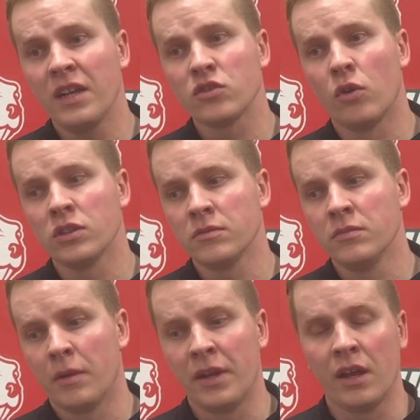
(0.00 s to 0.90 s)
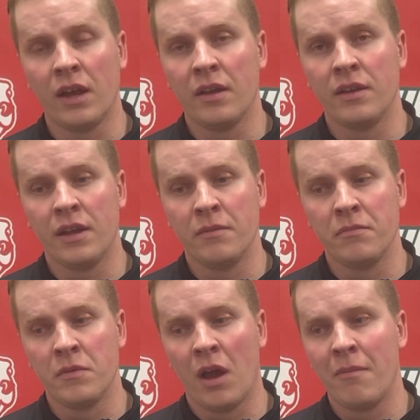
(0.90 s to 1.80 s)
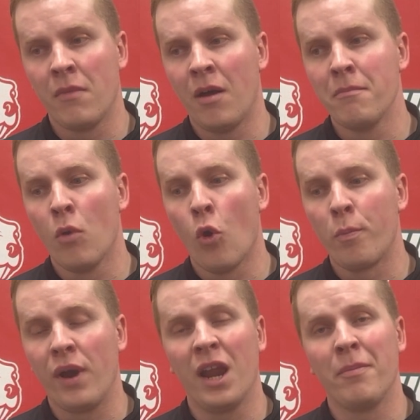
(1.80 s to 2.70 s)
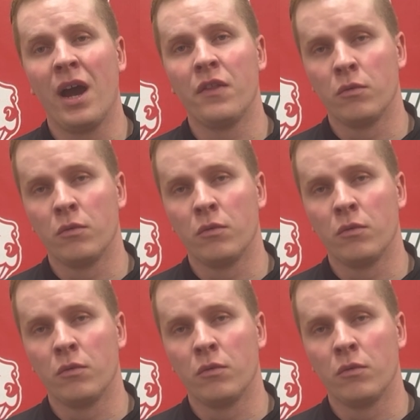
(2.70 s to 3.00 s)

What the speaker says: that's awesome. I mean, I'm more proud about the